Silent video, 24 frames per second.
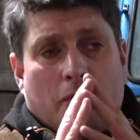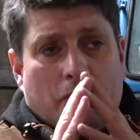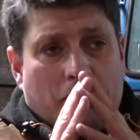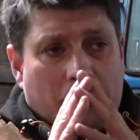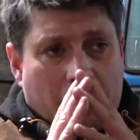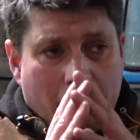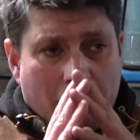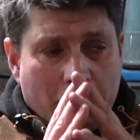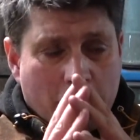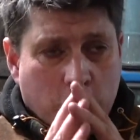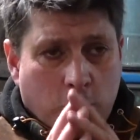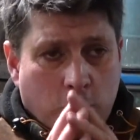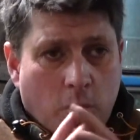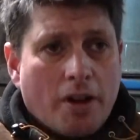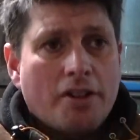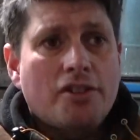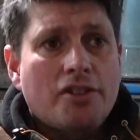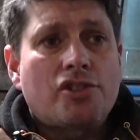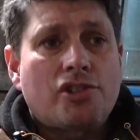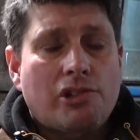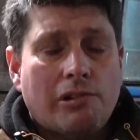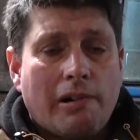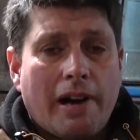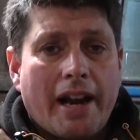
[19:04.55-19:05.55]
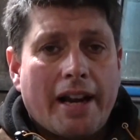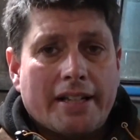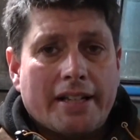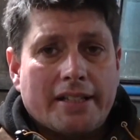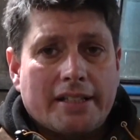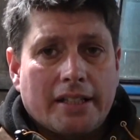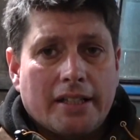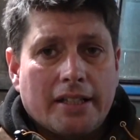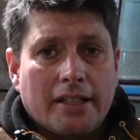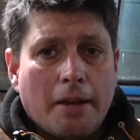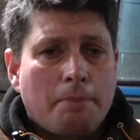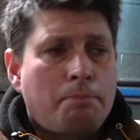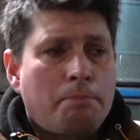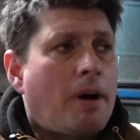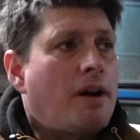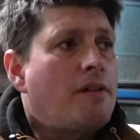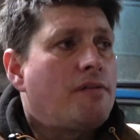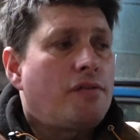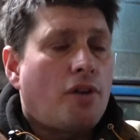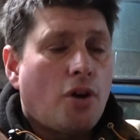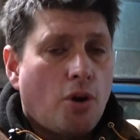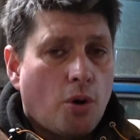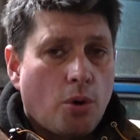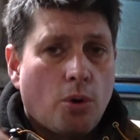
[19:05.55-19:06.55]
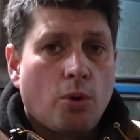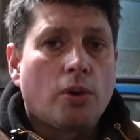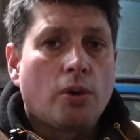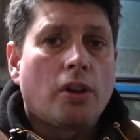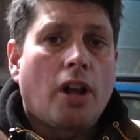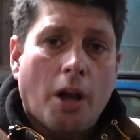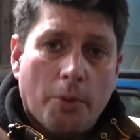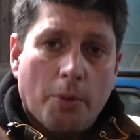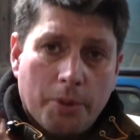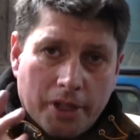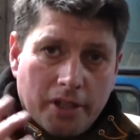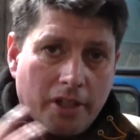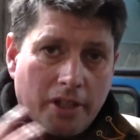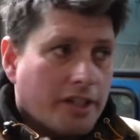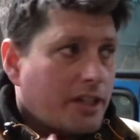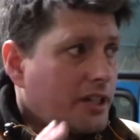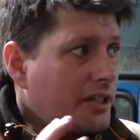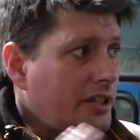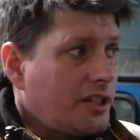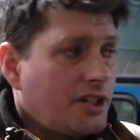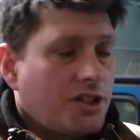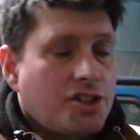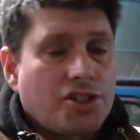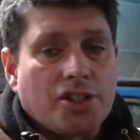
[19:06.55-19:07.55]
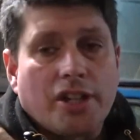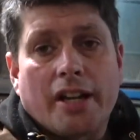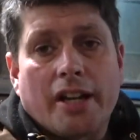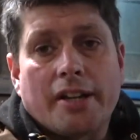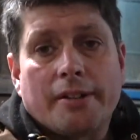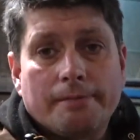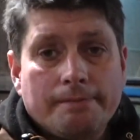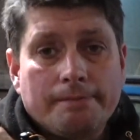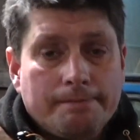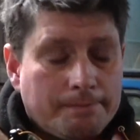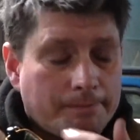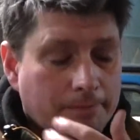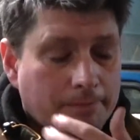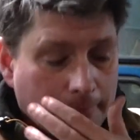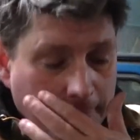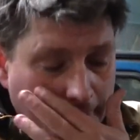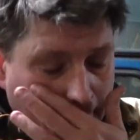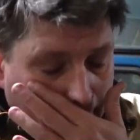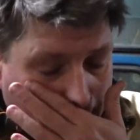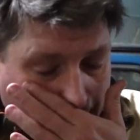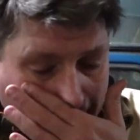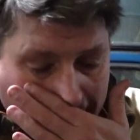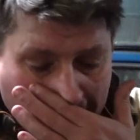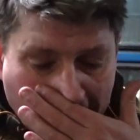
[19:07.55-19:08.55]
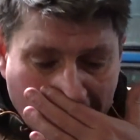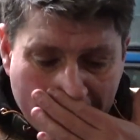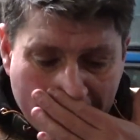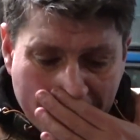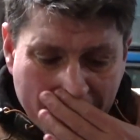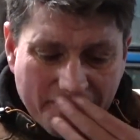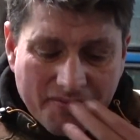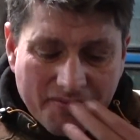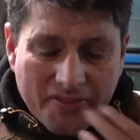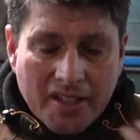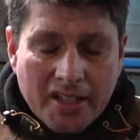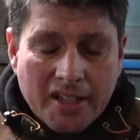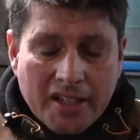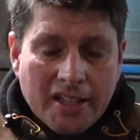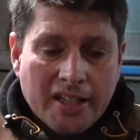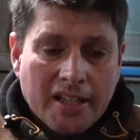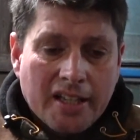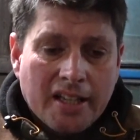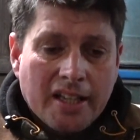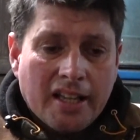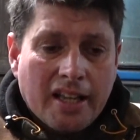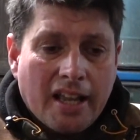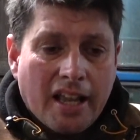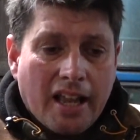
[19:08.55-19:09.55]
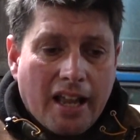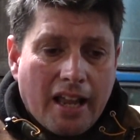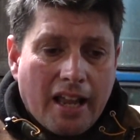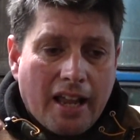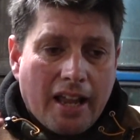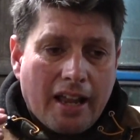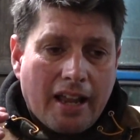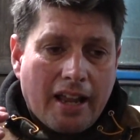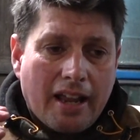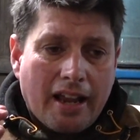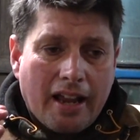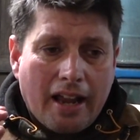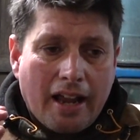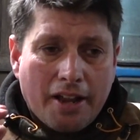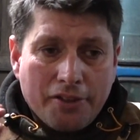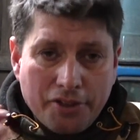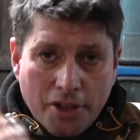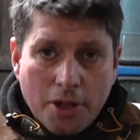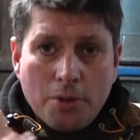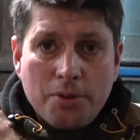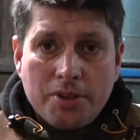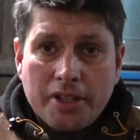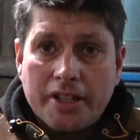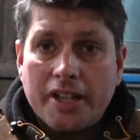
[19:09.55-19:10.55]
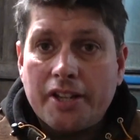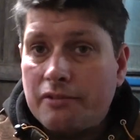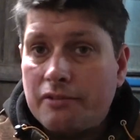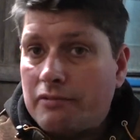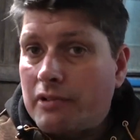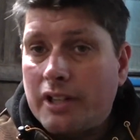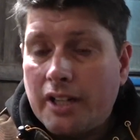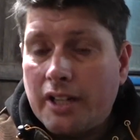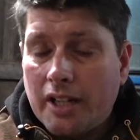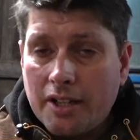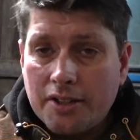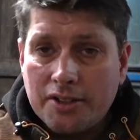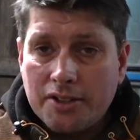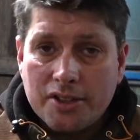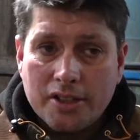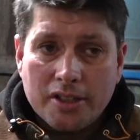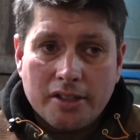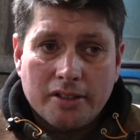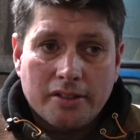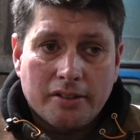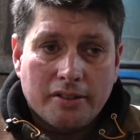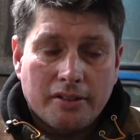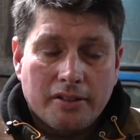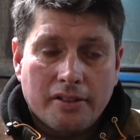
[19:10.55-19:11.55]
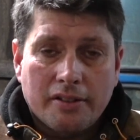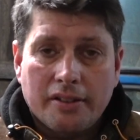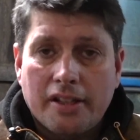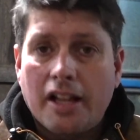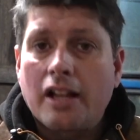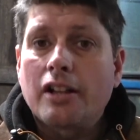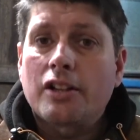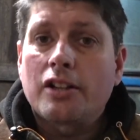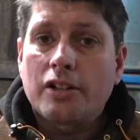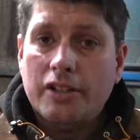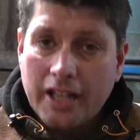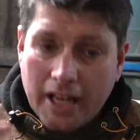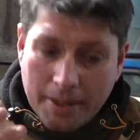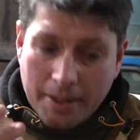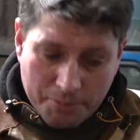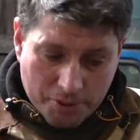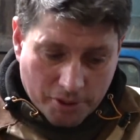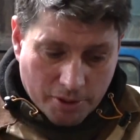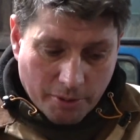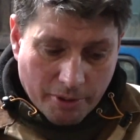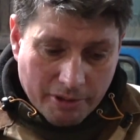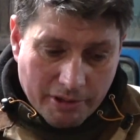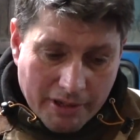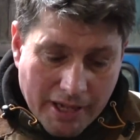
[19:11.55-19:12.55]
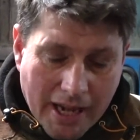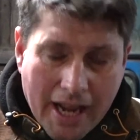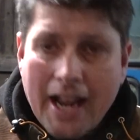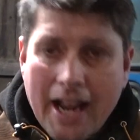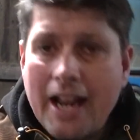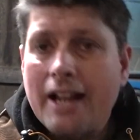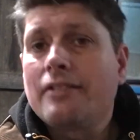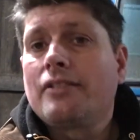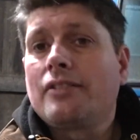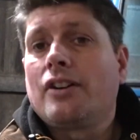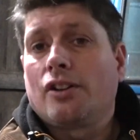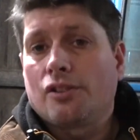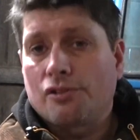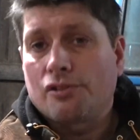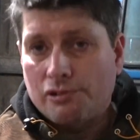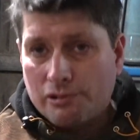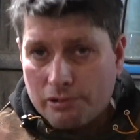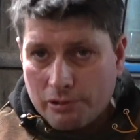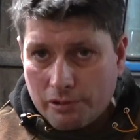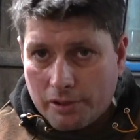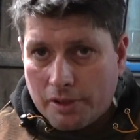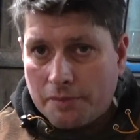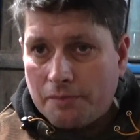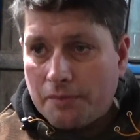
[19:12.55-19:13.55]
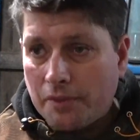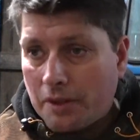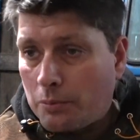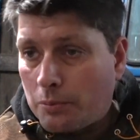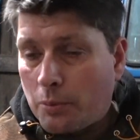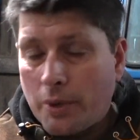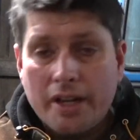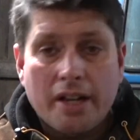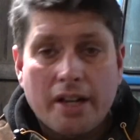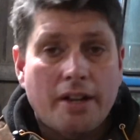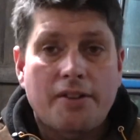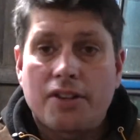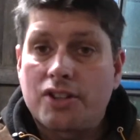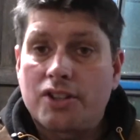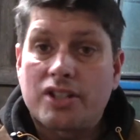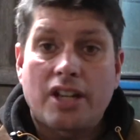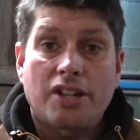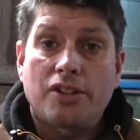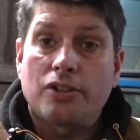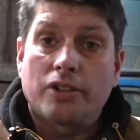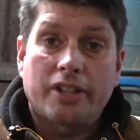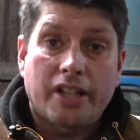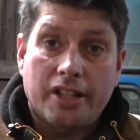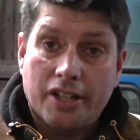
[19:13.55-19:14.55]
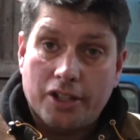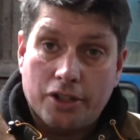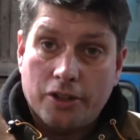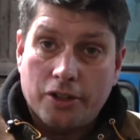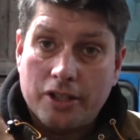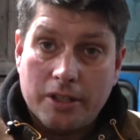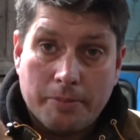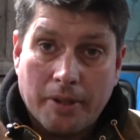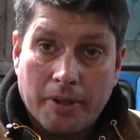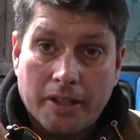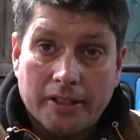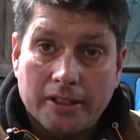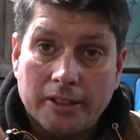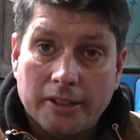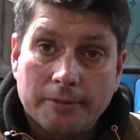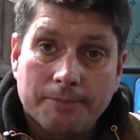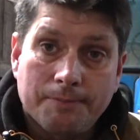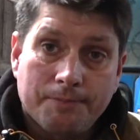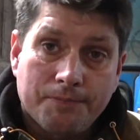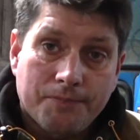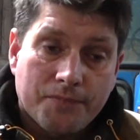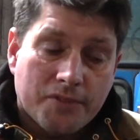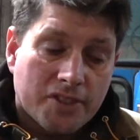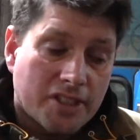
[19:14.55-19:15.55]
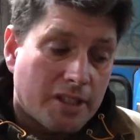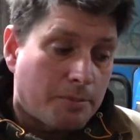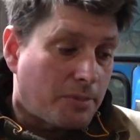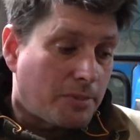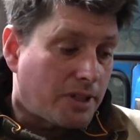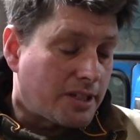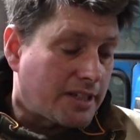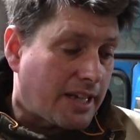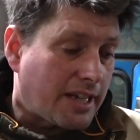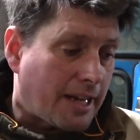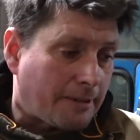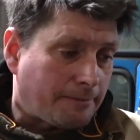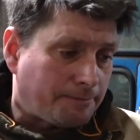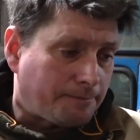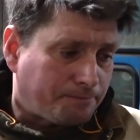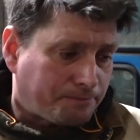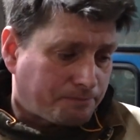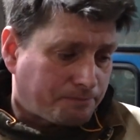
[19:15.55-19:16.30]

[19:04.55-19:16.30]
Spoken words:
There is one tractor above all I would like in this shed. And those that get the right answer, their names will go into a hat. I'll draw a winner and say you'll get the goodie bundle. Simple as that.